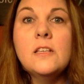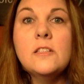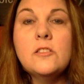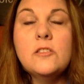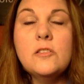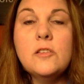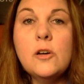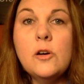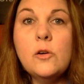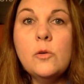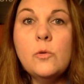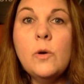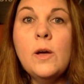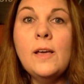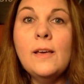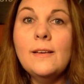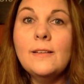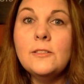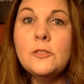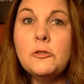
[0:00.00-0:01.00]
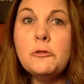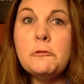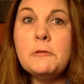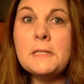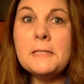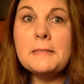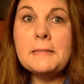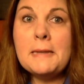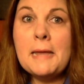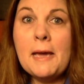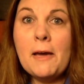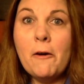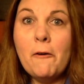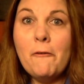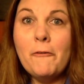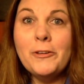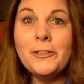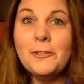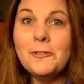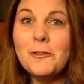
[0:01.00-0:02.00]
So do this
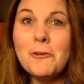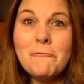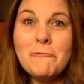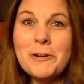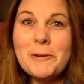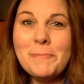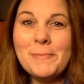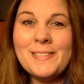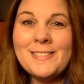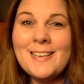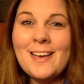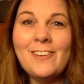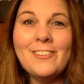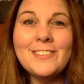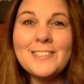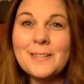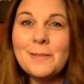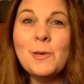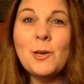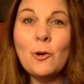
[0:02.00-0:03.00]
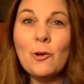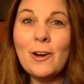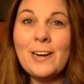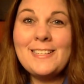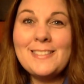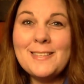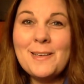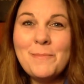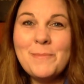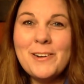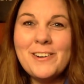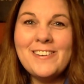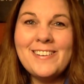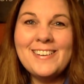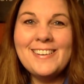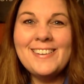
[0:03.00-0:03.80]
now. You don't want to miss out. It's going to be a great summer.